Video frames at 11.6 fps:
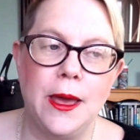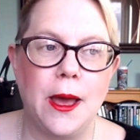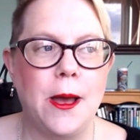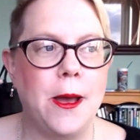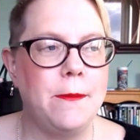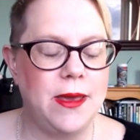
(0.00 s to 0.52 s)

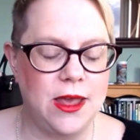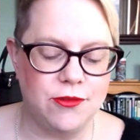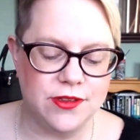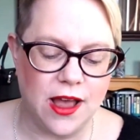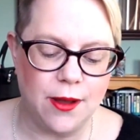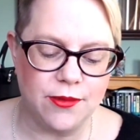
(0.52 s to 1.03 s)
It
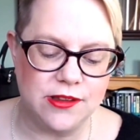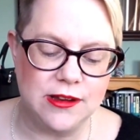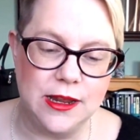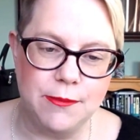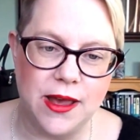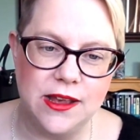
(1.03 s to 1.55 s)
was
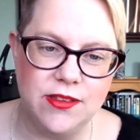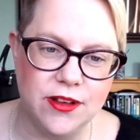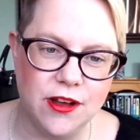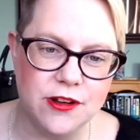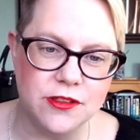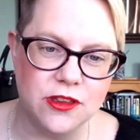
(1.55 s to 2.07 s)
absolutely amazing.
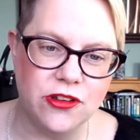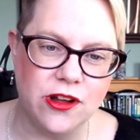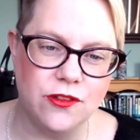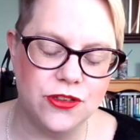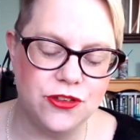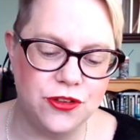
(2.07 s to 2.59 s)
I got the
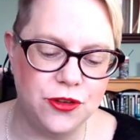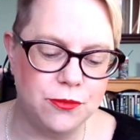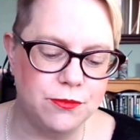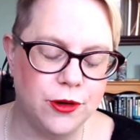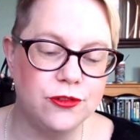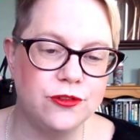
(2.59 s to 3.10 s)
chance to
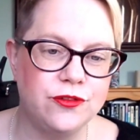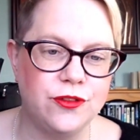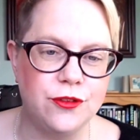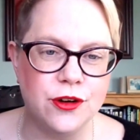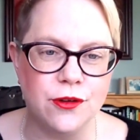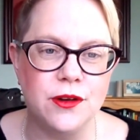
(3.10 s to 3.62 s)
model
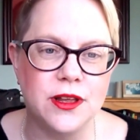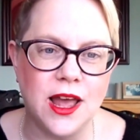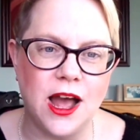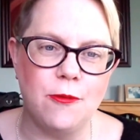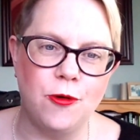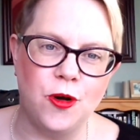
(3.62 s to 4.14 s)
for her on the
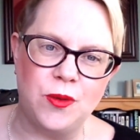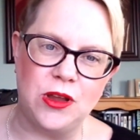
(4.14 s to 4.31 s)
catwalk,